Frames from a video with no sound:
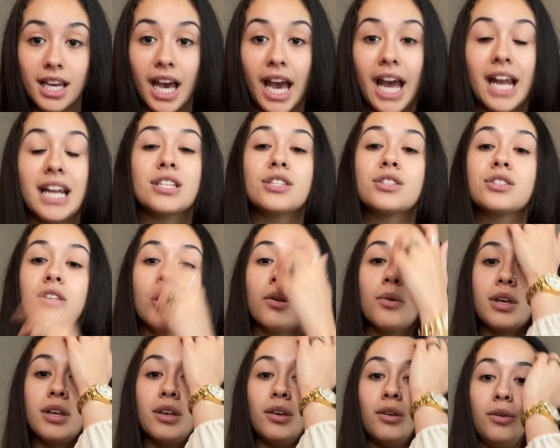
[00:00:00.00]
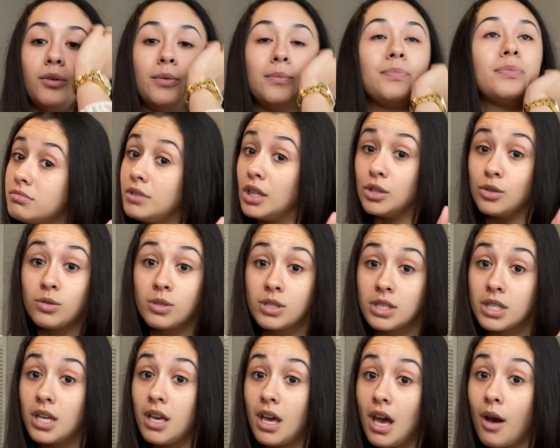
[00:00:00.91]
And it's so cute. Did you
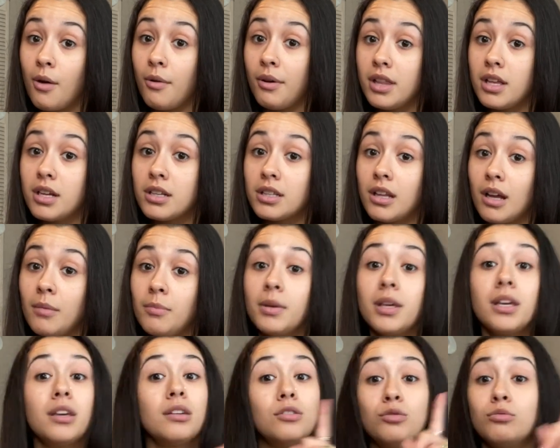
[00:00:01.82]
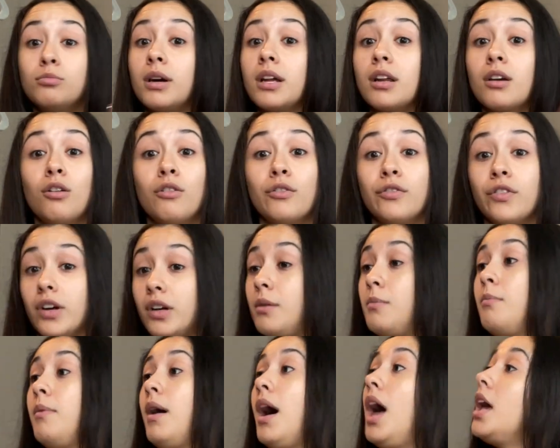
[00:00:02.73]
see how it looked on me? You better go
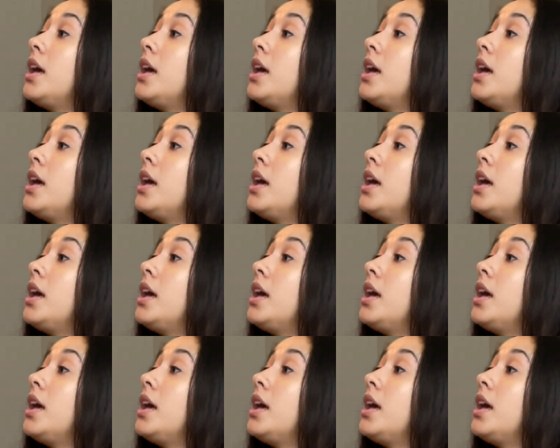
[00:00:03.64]
fucking buy